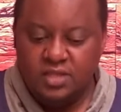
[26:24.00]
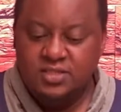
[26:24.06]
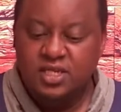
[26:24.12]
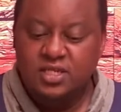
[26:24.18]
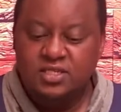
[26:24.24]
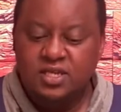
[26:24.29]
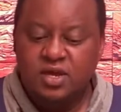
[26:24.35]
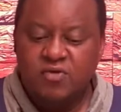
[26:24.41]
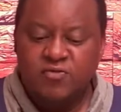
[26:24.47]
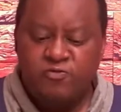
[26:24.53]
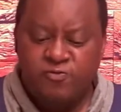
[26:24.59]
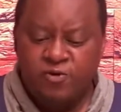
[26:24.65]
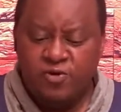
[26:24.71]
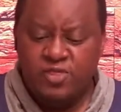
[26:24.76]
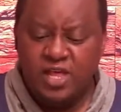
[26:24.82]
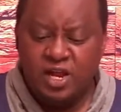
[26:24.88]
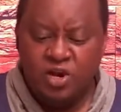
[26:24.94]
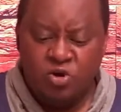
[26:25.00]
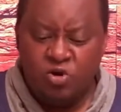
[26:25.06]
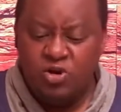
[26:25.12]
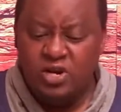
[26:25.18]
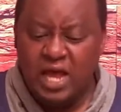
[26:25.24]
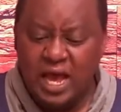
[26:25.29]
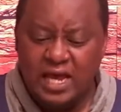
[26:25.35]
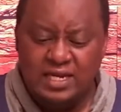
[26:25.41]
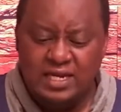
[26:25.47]
It says, For the
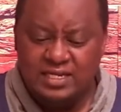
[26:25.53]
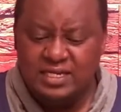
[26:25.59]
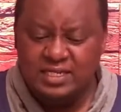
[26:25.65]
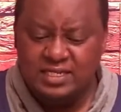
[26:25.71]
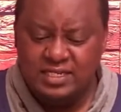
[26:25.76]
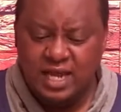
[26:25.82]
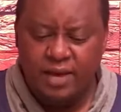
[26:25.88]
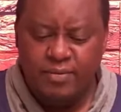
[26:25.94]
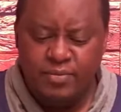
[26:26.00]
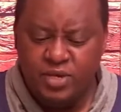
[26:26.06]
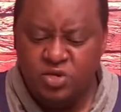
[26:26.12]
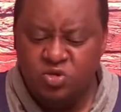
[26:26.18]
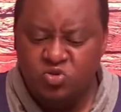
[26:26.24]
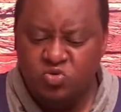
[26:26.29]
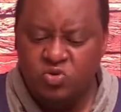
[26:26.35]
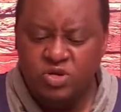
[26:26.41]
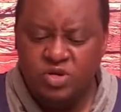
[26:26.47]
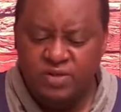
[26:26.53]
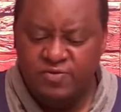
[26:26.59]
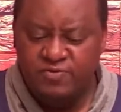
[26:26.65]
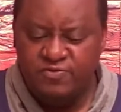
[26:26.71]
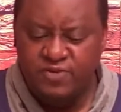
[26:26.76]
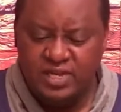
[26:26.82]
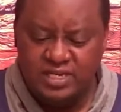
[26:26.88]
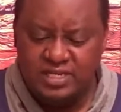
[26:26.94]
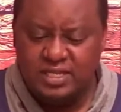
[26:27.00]
Lord had determined to
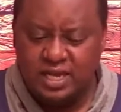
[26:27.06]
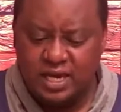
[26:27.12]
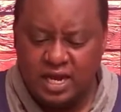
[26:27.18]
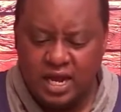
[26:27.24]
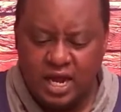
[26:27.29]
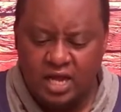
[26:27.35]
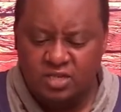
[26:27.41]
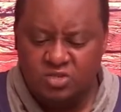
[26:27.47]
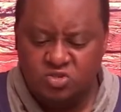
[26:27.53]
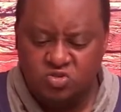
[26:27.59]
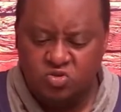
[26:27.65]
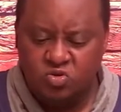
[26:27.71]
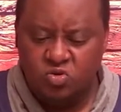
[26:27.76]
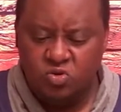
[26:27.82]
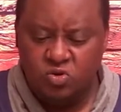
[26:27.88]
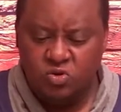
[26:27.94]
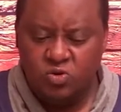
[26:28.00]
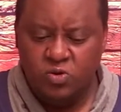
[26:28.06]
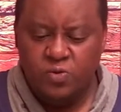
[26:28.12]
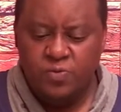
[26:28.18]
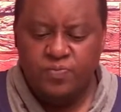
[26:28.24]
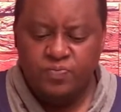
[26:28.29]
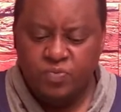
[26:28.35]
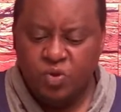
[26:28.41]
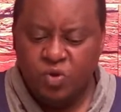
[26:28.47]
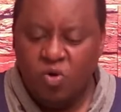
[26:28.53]
defeat the counsel
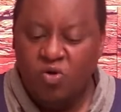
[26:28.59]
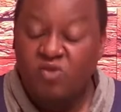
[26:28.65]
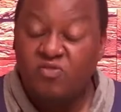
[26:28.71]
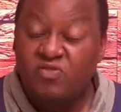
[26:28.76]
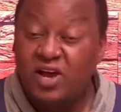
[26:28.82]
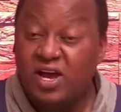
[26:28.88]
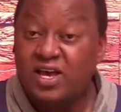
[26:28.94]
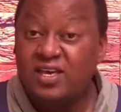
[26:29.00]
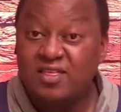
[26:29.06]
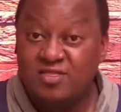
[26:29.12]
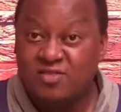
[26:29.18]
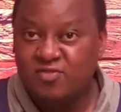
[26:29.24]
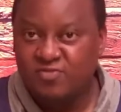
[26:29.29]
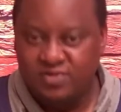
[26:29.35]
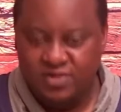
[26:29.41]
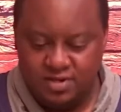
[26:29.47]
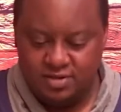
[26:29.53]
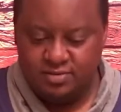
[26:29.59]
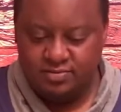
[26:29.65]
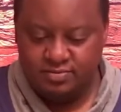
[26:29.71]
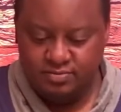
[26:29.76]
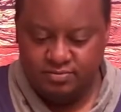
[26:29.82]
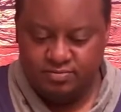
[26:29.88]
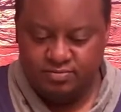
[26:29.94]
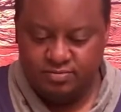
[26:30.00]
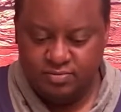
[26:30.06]
of Ahithophel,
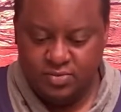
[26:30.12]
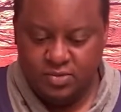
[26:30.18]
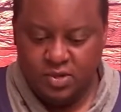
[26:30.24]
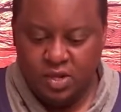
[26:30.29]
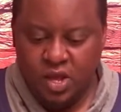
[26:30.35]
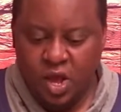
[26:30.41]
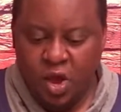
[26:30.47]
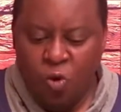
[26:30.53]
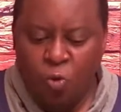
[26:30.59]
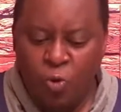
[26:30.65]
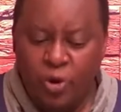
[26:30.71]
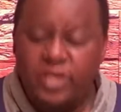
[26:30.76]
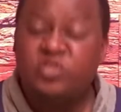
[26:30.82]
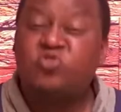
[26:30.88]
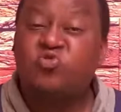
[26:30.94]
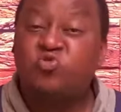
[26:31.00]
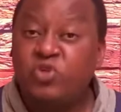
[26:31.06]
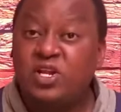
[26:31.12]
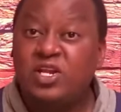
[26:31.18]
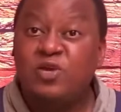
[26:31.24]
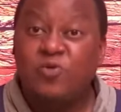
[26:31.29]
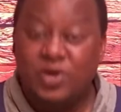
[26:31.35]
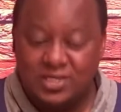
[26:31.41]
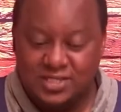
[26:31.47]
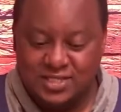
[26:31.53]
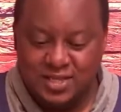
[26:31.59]
which really
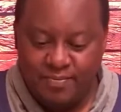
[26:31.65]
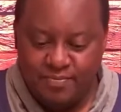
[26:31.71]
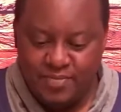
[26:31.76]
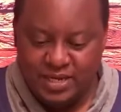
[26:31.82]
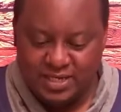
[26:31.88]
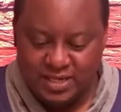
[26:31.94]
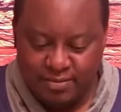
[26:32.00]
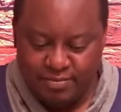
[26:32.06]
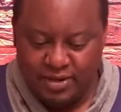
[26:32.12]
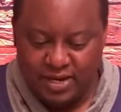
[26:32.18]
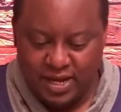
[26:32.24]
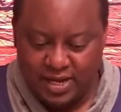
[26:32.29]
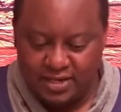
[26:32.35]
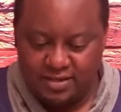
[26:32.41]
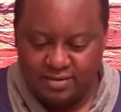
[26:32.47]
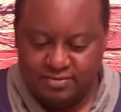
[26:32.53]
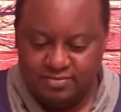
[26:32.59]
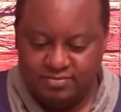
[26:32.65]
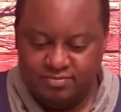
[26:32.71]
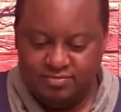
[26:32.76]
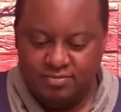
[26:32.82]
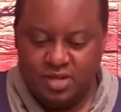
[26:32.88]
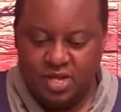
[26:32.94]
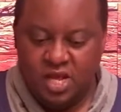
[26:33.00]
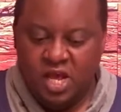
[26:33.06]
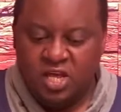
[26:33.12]
was the better plan,
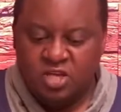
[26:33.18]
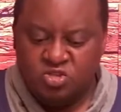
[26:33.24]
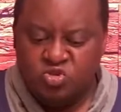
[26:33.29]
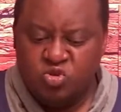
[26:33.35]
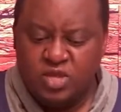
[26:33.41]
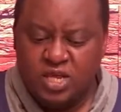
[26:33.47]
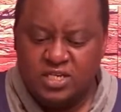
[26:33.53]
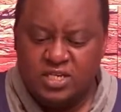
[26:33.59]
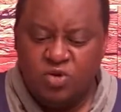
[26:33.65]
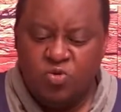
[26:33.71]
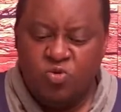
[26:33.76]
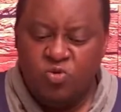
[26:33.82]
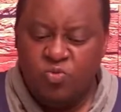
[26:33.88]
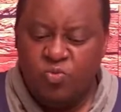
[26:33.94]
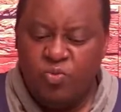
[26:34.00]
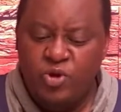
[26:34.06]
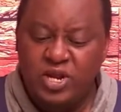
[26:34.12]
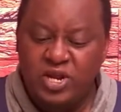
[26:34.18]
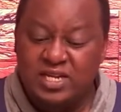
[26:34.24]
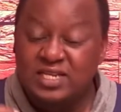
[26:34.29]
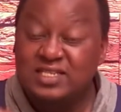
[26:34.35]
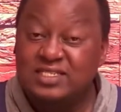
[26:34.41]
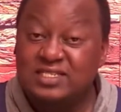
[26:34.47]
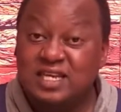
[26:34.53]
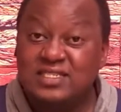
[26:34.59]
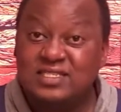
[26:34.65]
so that he could bring
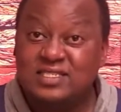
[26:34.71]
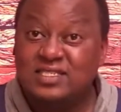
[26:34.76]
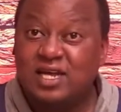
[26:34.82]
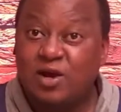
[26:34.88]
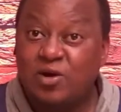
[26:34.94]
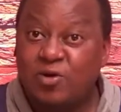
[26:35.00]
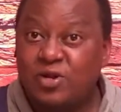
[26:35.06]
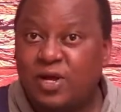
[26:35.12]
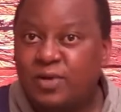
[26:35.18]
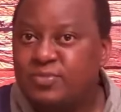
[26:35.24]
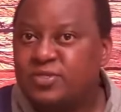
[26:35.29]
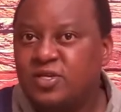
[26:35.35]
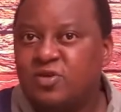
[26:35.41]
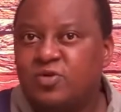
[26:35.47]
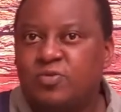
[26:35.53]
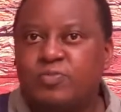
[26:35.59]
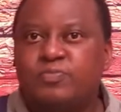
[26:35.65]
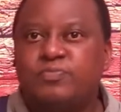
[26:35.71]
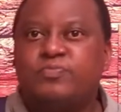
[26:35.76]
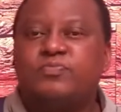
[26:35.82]
disaster on Absalom.